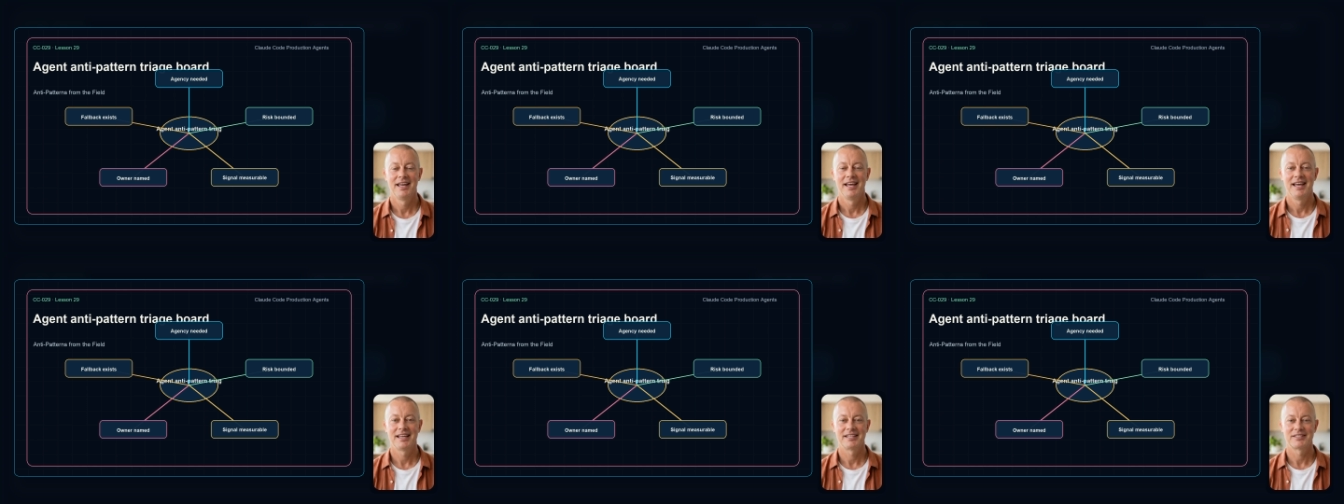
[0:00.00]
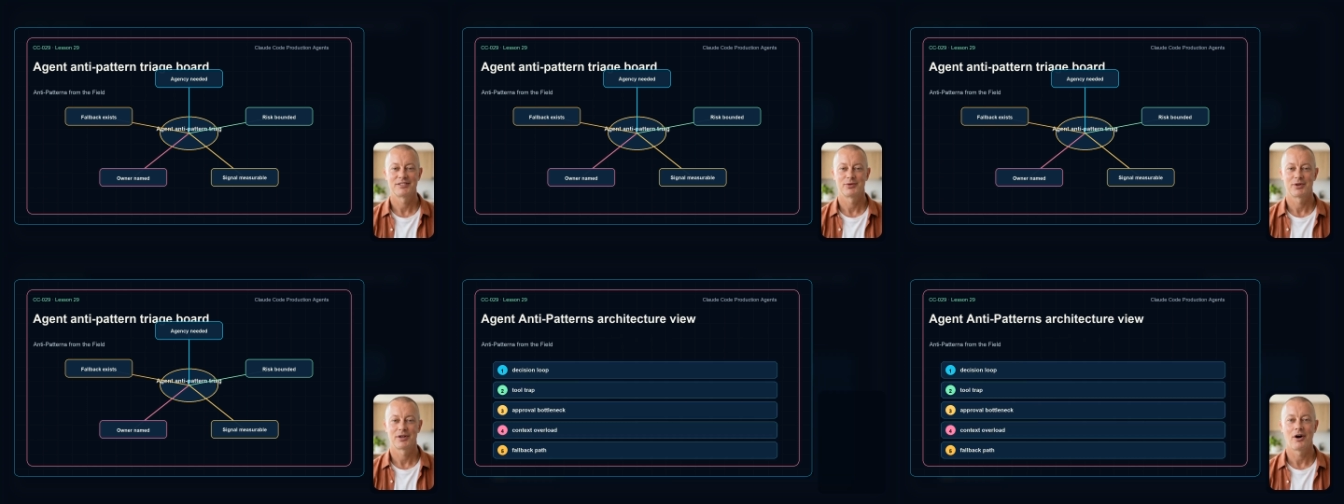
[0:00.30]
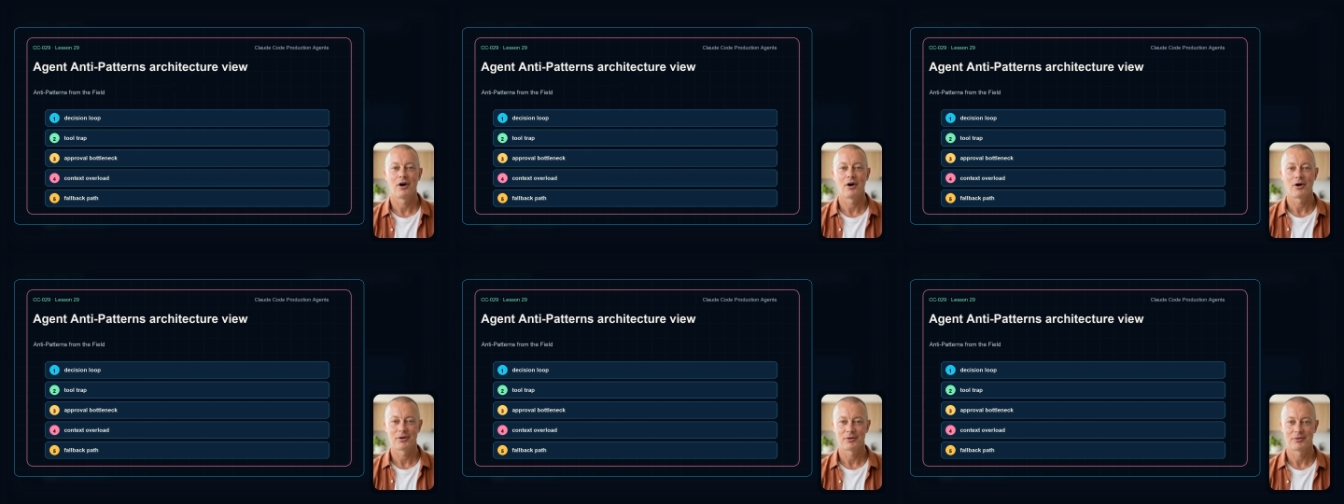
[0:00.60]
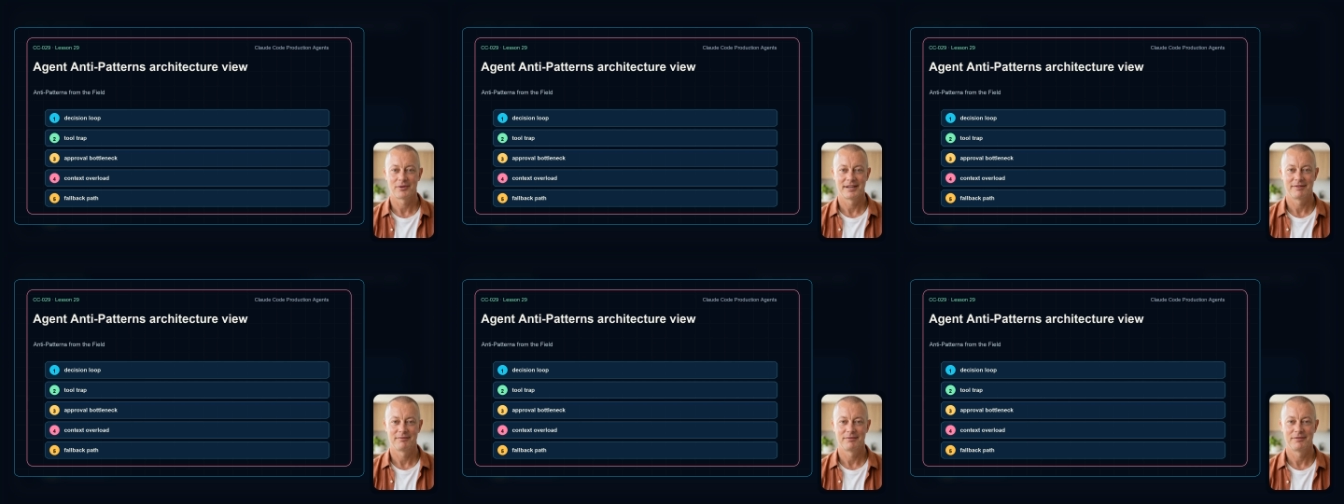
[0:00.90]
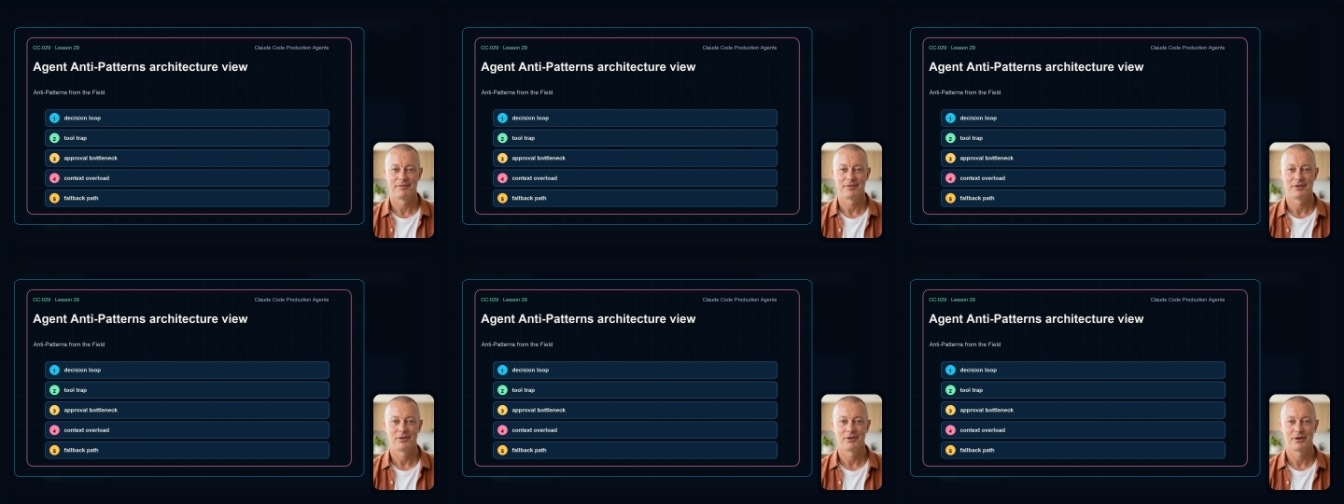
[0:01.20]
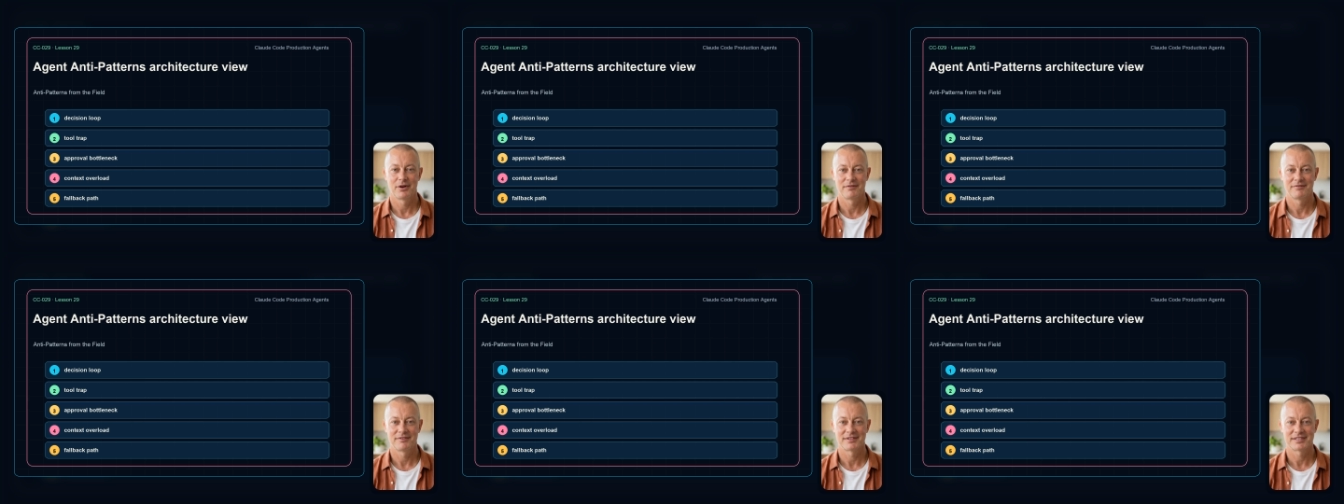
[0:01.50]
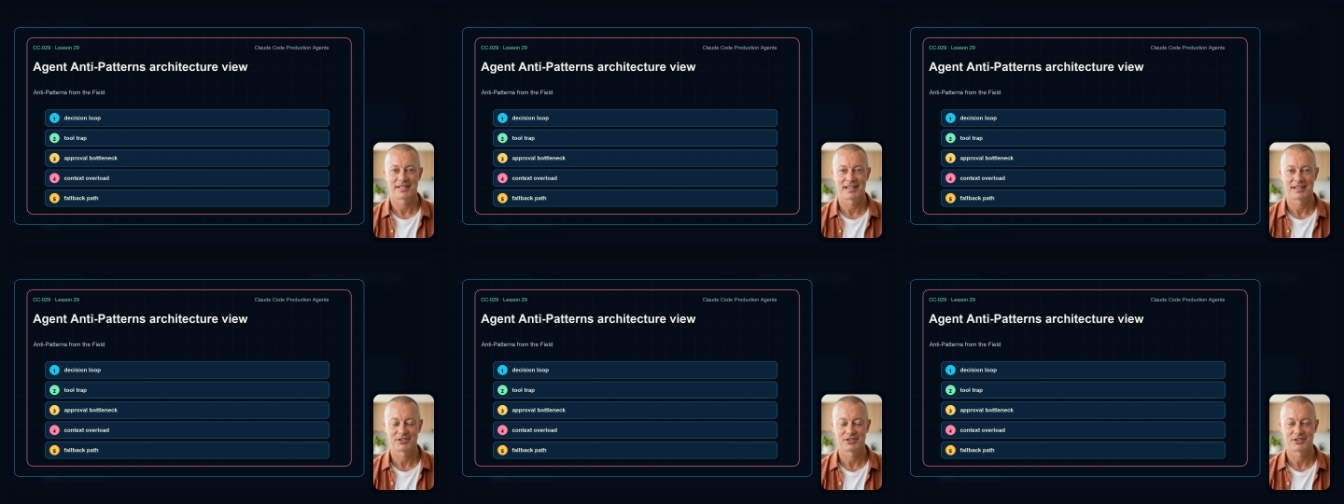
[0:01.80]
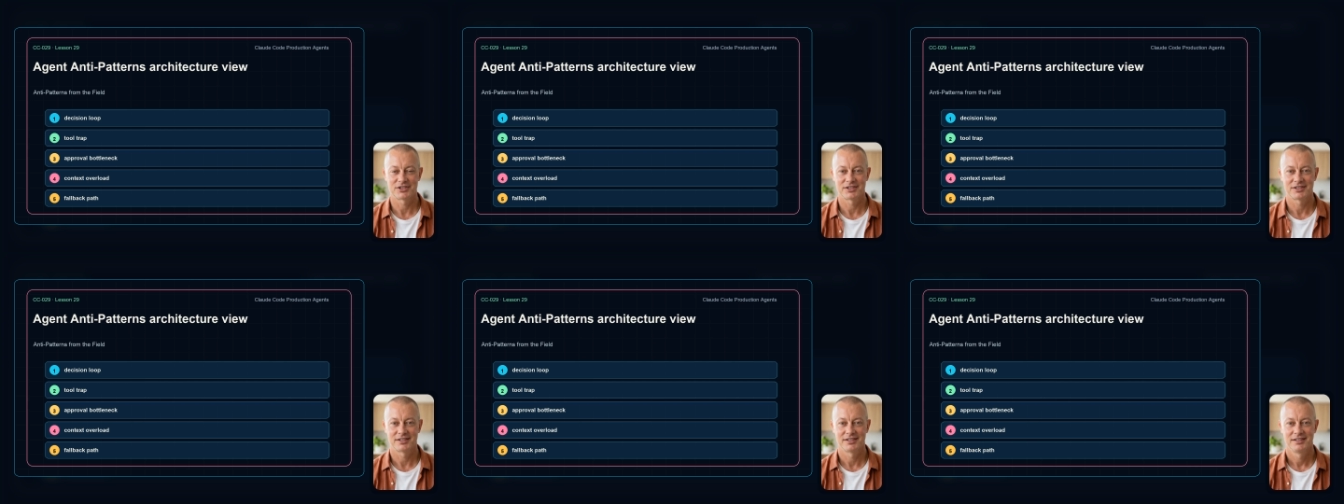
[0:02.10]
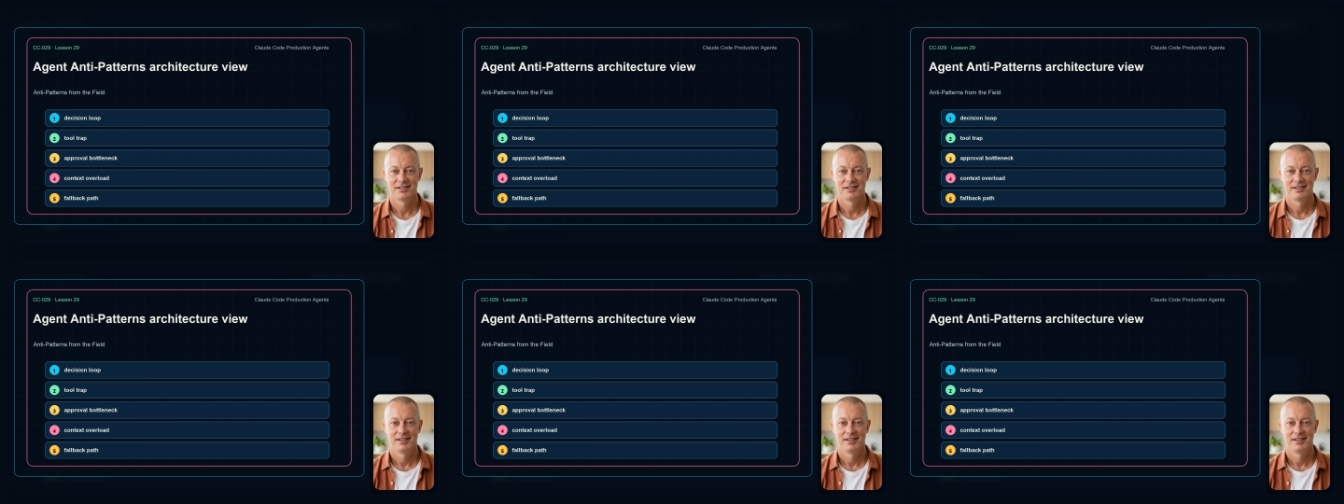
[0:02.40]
into a concrete review conversation.